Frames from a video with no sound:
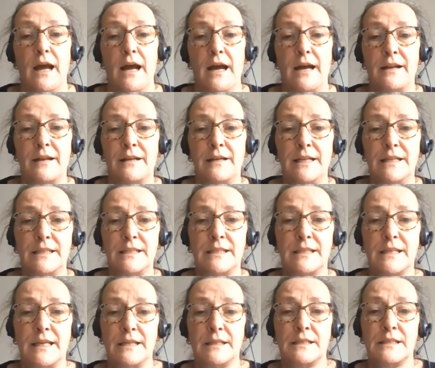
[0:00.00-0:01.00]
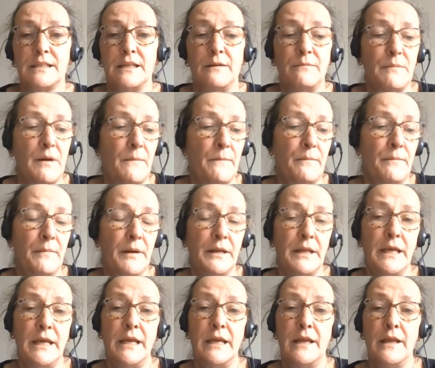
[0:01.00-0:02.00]
And let's get some
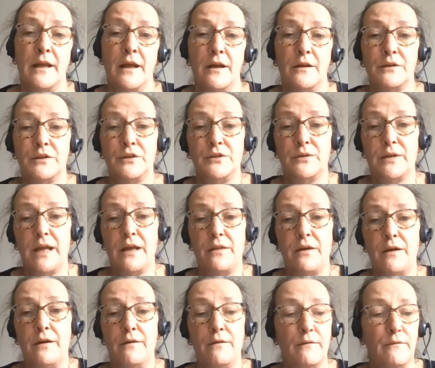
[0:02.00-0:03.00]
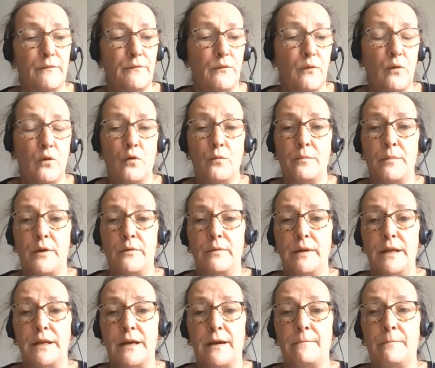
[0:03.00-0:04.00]
money together for
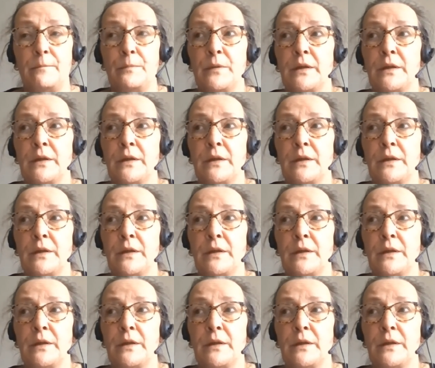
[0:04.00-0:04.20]
Marina.